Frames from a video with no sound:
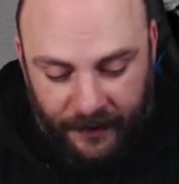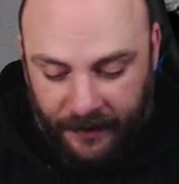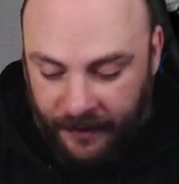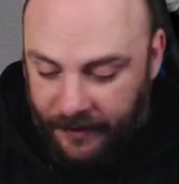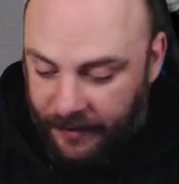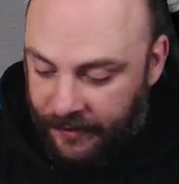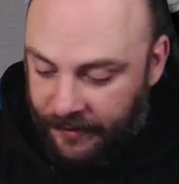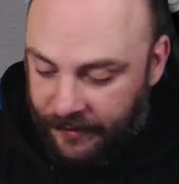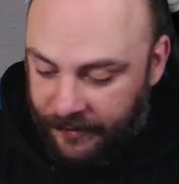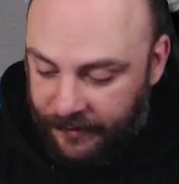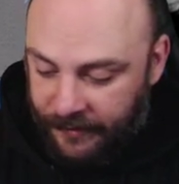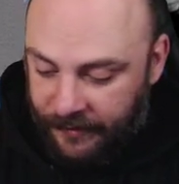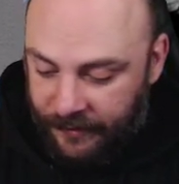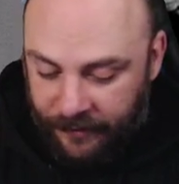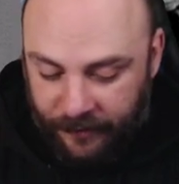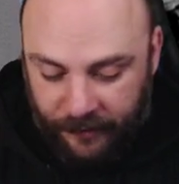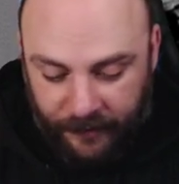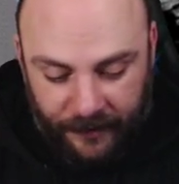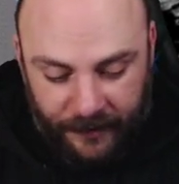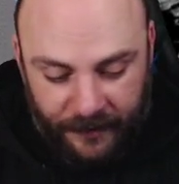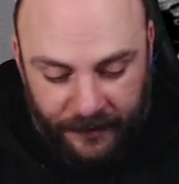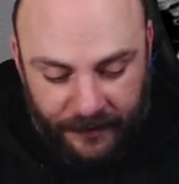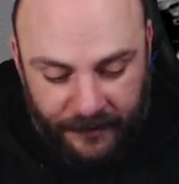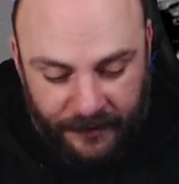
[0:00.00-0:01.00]
And
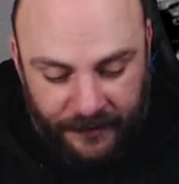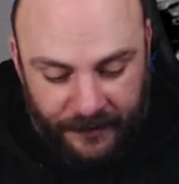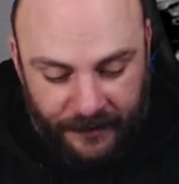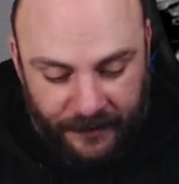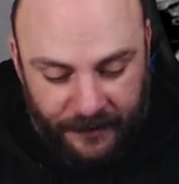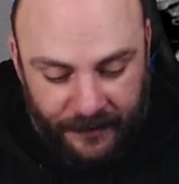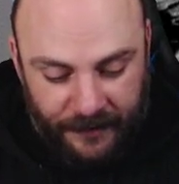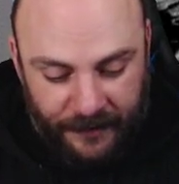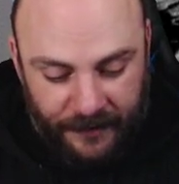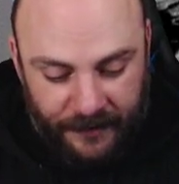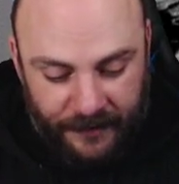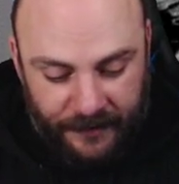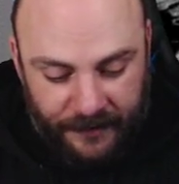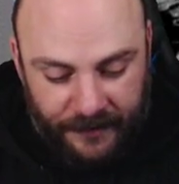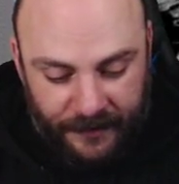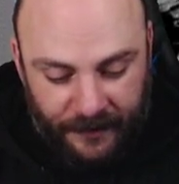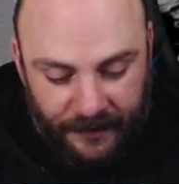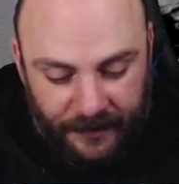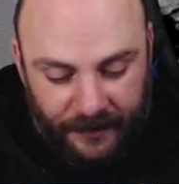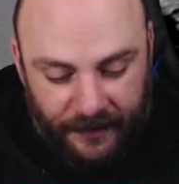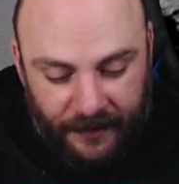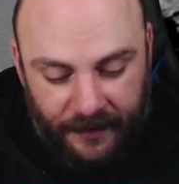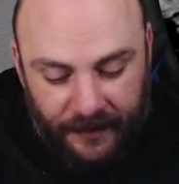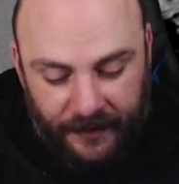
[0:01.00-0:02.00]
here is the
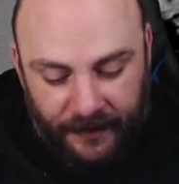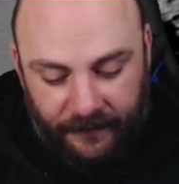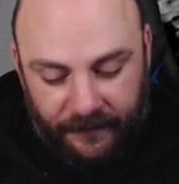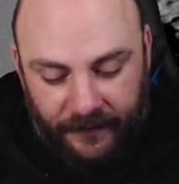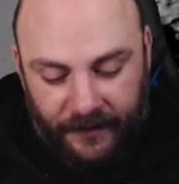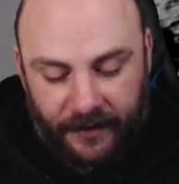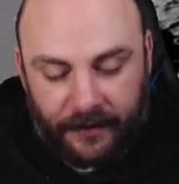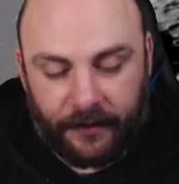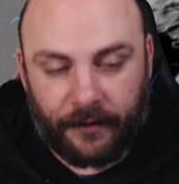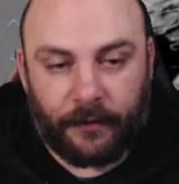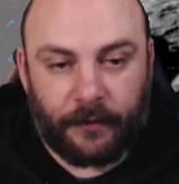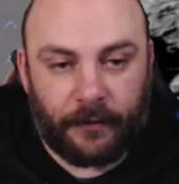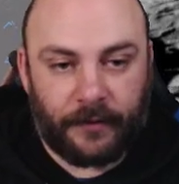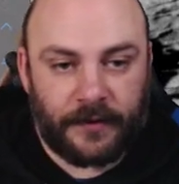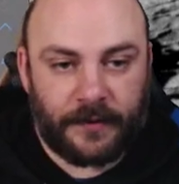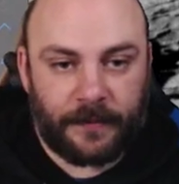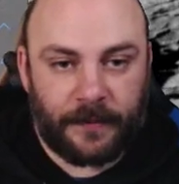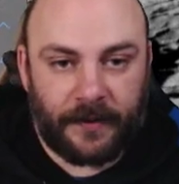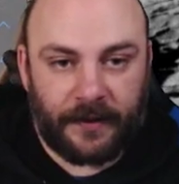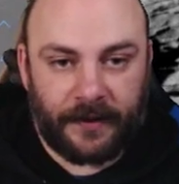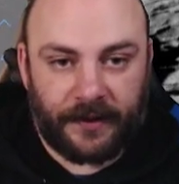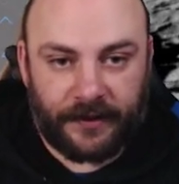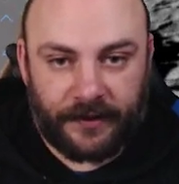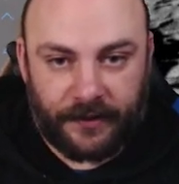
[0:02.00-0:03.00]
second eigenvalue
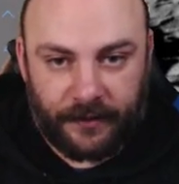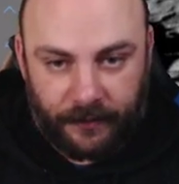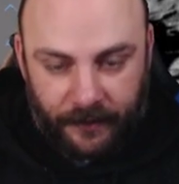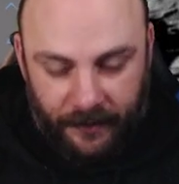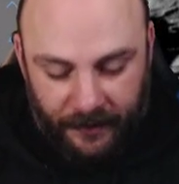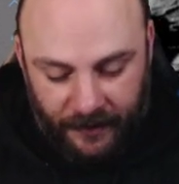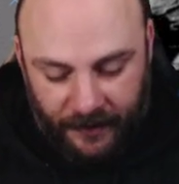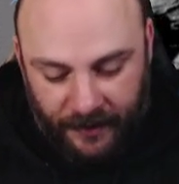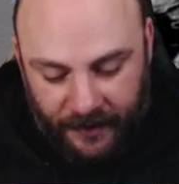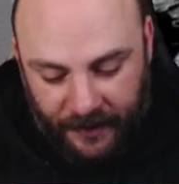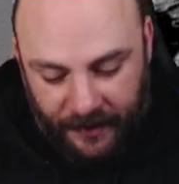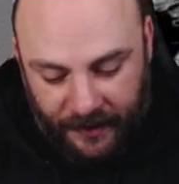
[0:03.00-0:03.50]
corresponding to it.